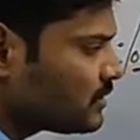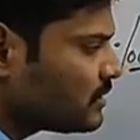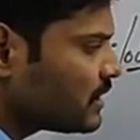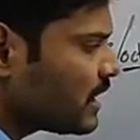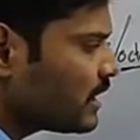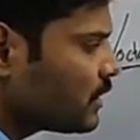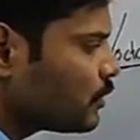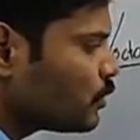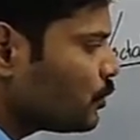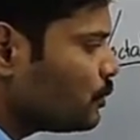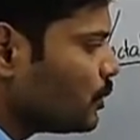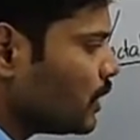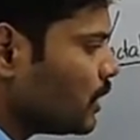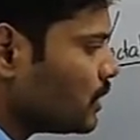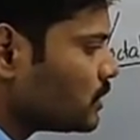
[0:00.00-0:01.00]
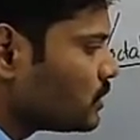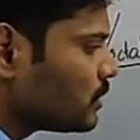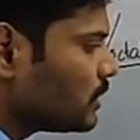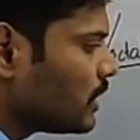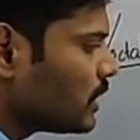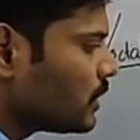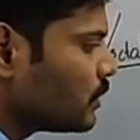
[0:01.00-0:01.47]
withdrawing group. So
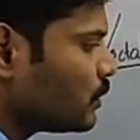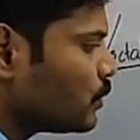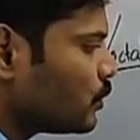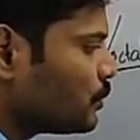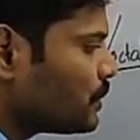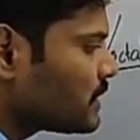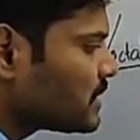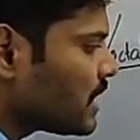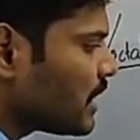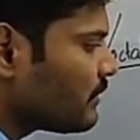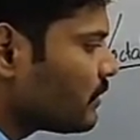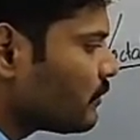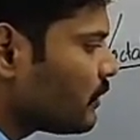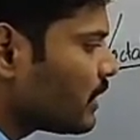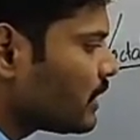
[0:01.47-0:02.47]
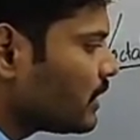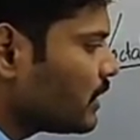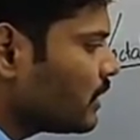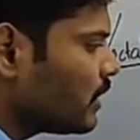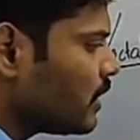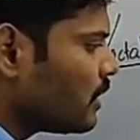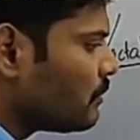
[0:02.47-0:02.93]
that group is having what
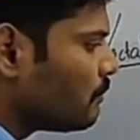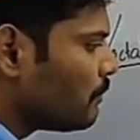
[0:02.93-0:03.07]
here?